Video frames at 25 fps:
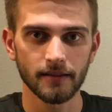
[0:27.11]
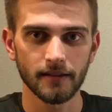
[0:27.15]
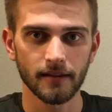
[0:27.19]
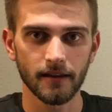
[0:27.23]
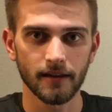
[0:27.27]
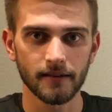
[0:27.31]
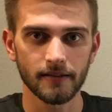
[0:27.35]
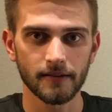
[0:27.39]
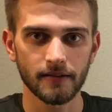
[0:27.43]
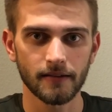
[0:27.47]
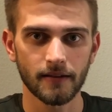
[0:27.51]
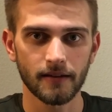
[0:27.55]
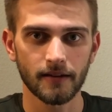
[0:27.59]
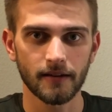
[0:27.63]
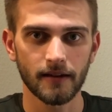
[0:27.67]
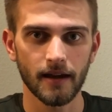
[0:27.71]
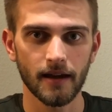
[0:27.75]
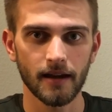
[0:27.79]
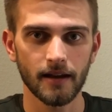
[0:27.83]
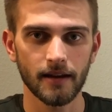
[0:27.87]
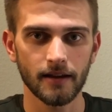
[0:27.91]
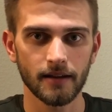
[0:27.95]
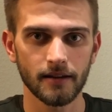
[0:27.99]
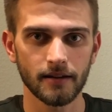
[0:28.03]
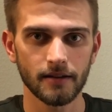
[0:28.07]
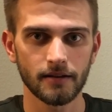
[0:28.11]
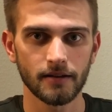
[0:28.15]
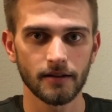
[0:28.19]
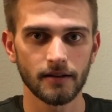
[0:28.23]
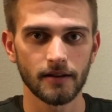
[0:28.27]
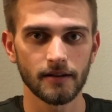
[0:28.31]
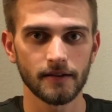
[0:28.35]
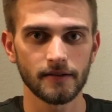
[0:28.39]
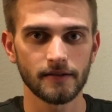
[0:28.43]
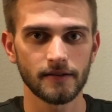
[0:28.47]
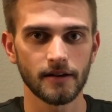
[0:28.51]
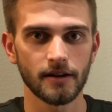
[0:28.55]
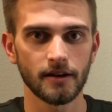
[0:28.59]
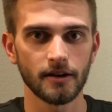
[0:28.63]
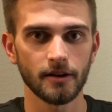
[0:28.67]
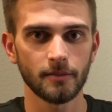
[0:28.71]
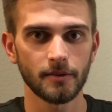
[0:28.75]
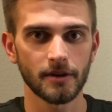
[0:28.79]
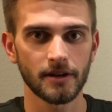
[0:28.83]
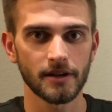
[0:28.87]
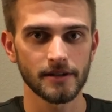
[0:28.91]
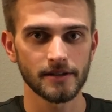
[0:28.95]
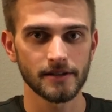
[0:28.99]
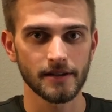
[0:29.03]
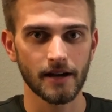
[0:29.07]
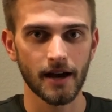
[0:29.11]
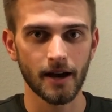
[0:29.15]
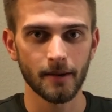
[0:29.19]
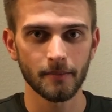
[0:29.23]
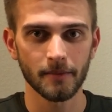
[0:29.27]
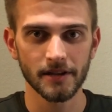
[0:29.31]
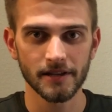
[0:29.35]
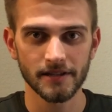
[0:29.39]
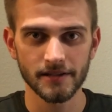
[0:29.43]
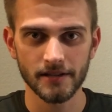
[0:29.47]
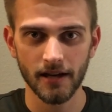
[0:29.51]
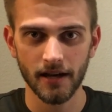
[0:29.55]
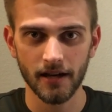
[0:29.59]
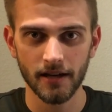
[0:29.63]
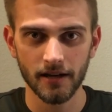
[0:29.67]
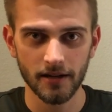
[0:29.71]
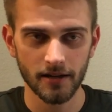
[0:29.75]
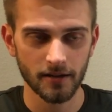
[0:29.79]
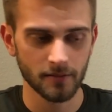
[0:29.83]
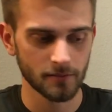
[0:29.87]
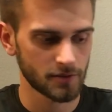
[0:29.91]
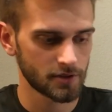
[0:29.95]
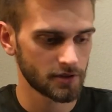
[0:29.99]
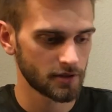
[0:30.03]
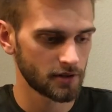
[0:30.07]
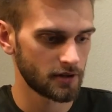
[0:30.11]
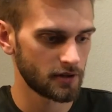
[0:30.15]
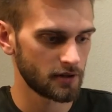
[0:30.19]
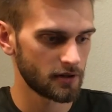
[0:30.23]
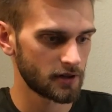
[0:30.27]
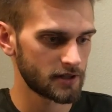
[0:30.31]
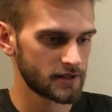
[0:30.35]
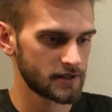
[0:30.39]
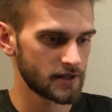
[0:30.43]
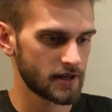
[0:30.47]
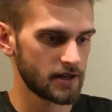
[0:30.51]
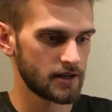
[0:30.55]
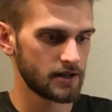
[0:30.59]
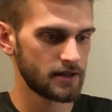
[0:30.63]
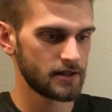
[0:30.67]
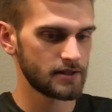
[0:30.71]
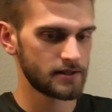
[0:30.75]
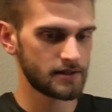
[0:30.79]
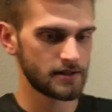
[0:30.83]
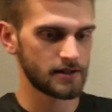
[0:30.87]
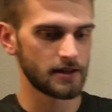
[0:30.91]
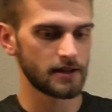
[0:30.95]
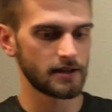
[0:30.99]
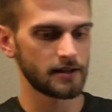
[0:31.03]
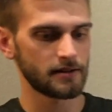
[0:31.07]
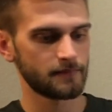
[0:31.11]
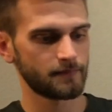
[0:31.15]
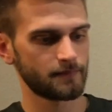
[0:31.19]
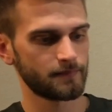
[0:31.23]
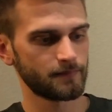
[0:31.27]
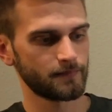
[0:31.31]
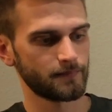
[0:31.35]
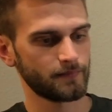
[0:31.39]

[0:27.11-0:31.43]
let's get into this here because I'm excited. I'm sure you're excited to see it.